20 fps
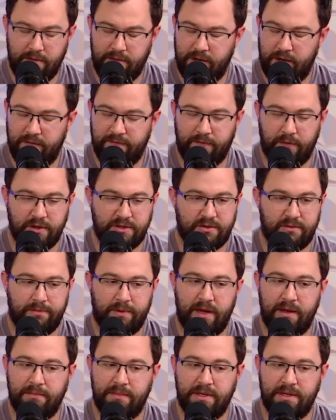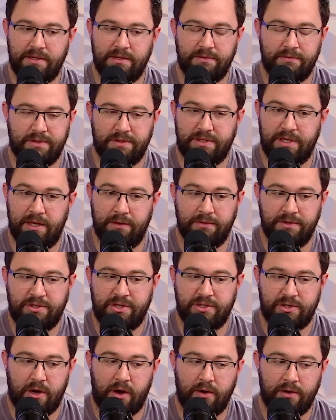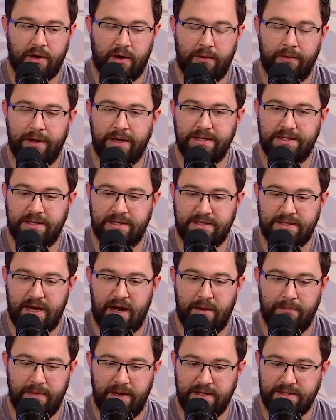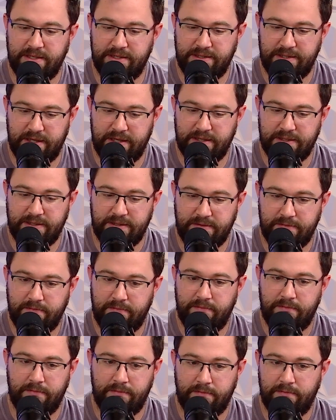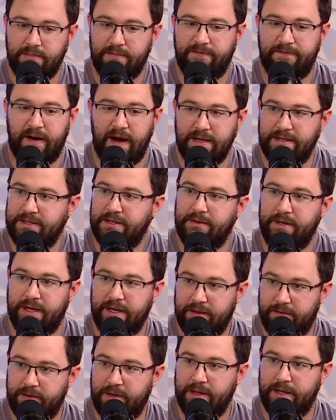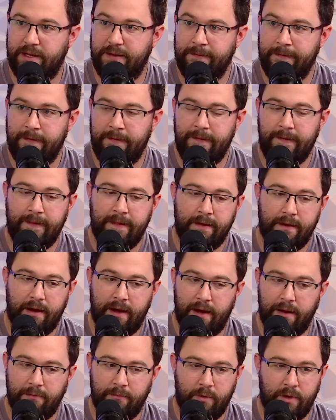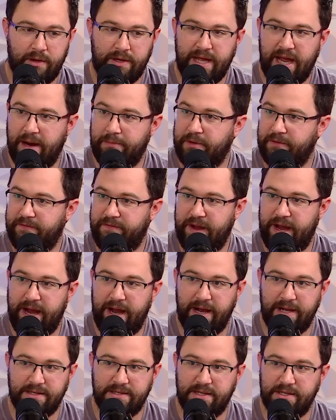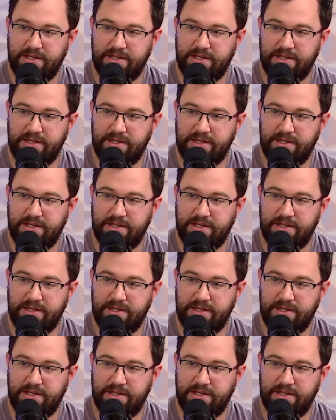no voice replacement. It was just all going into the sound mix and just fine tuning it. Really, what camera fans, the